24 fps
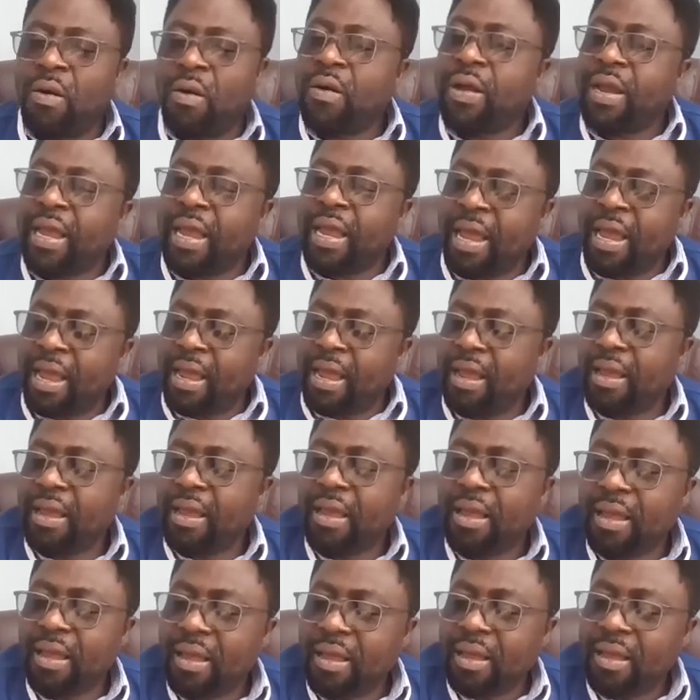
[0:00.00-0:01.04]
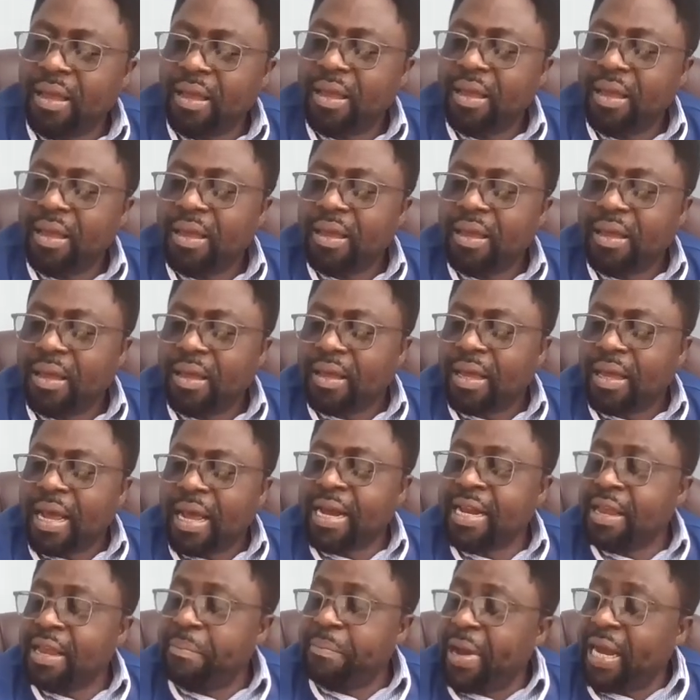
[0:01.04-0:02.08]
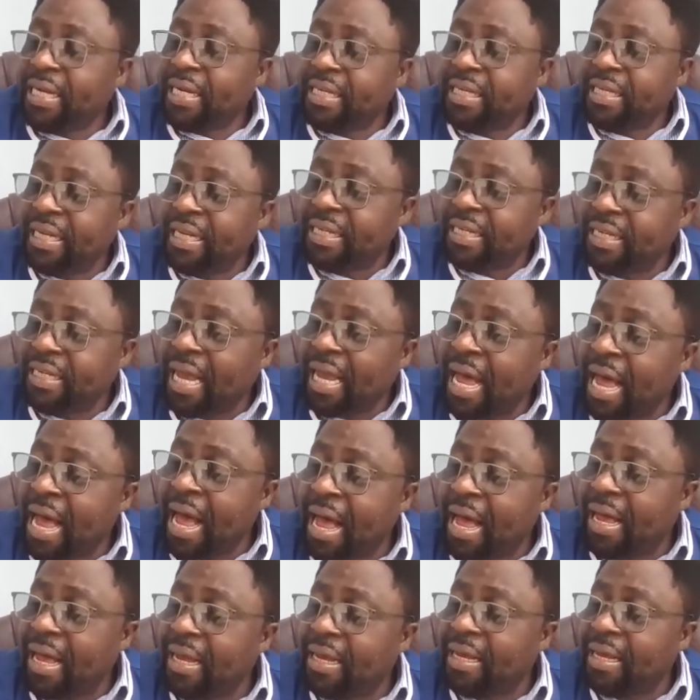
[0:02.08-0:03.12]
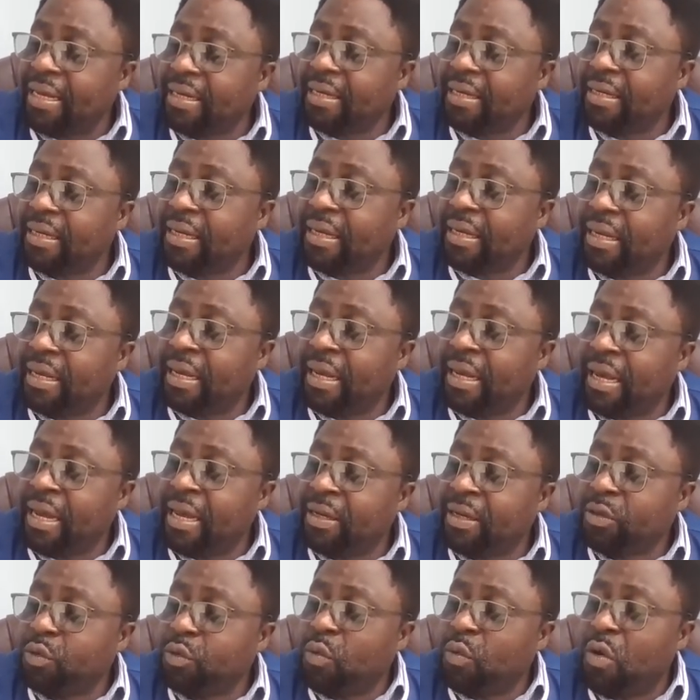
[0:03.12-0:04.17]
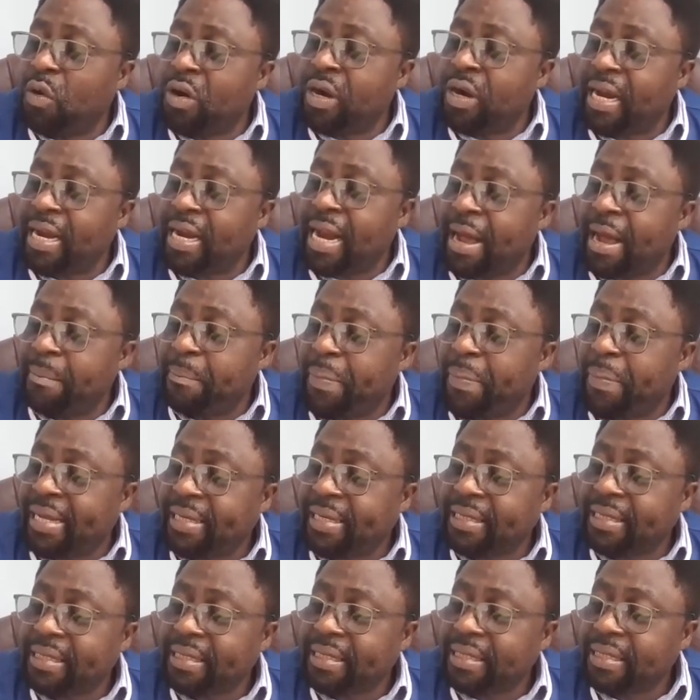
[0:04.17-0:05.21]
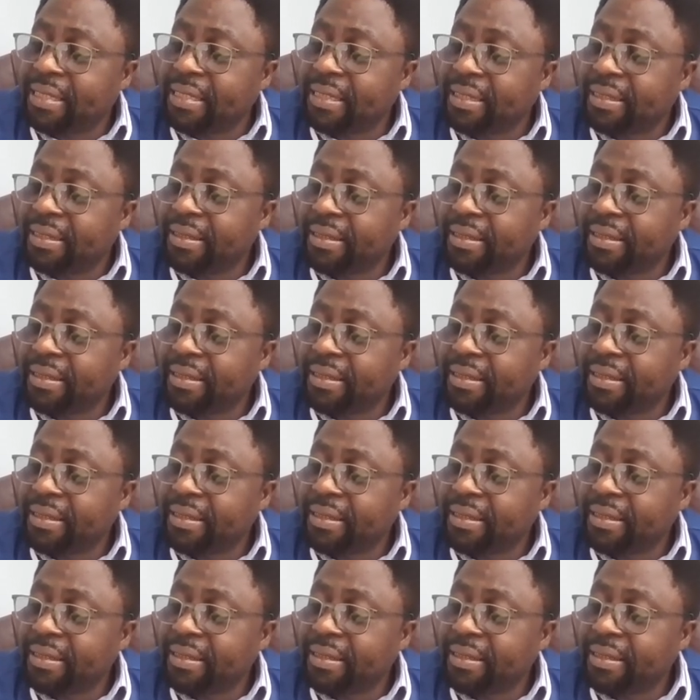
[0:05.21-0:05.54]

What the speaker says: Okay. And the batteries are 200 amperes.